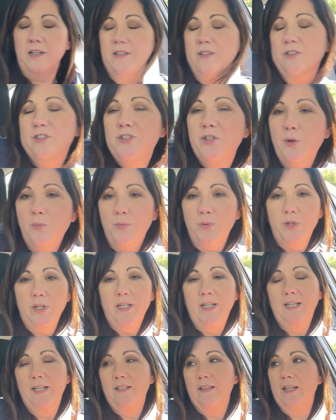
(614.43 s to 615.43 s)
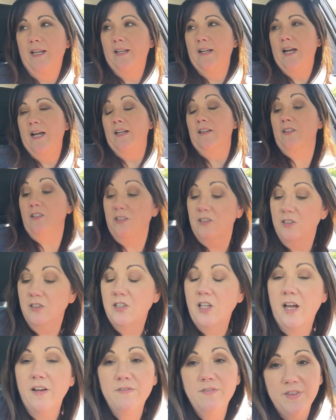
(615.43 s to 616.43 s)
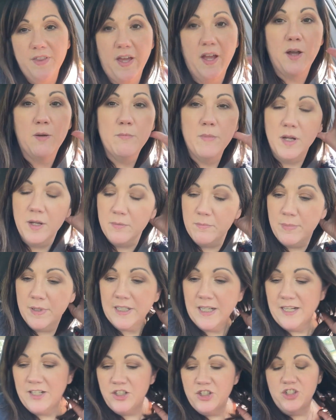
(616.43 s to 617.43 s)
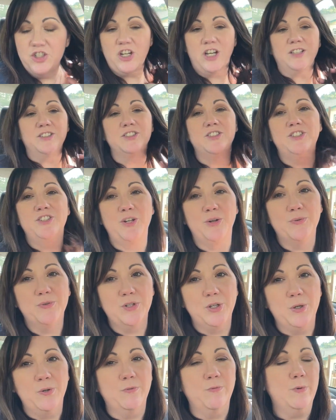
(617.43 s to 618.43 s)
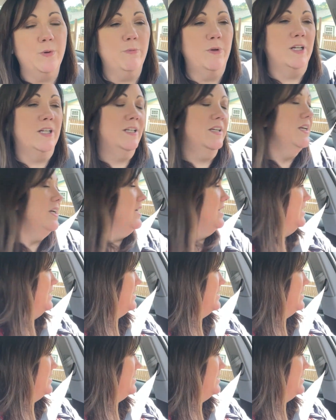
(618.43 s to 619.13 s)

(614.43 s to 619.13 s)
They're so pretty. Like I love them, but I just don't know if we want to